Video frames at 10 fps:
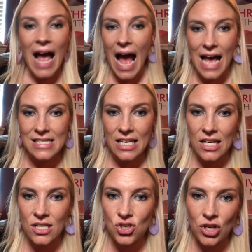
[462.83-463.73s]
Ask an
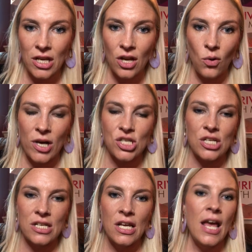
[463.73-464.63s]
intriguing
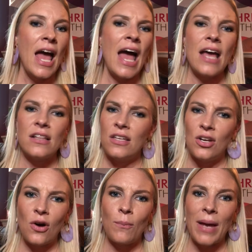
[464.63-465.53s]
question. Hey,
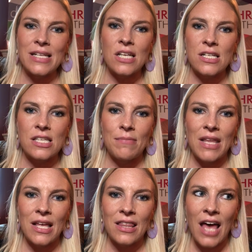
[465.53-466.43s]
based on
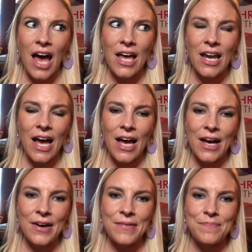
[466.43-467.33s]
something that,
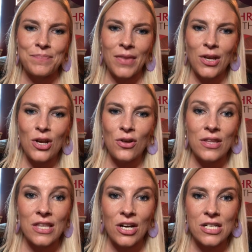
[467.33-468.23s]

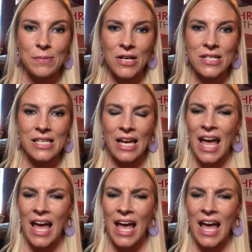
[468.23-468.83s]
that they're experiencing.